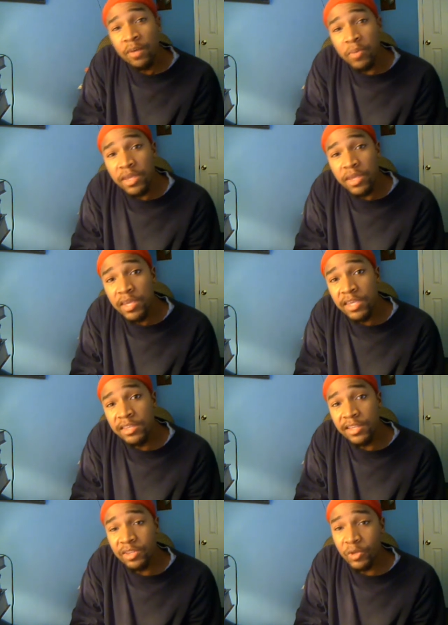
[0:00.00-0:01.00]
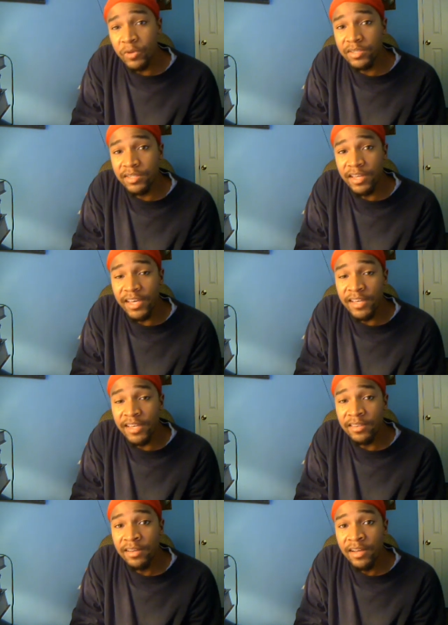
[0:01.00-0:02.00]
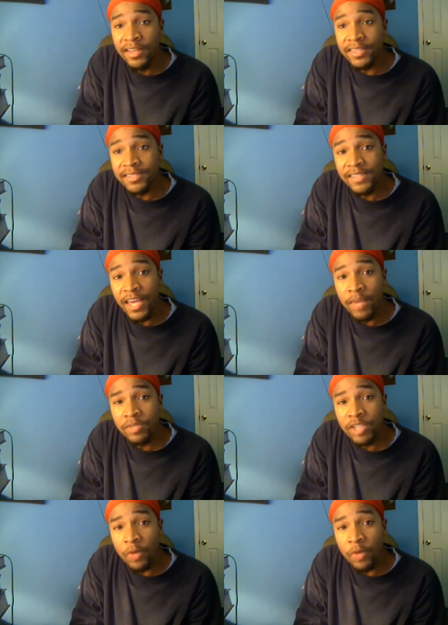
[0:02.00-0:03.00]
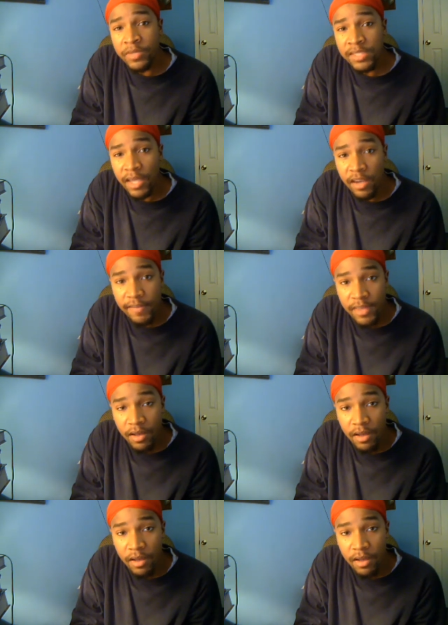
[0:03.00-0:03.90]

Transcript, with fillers: but he that endures to the end, the same shall be saved.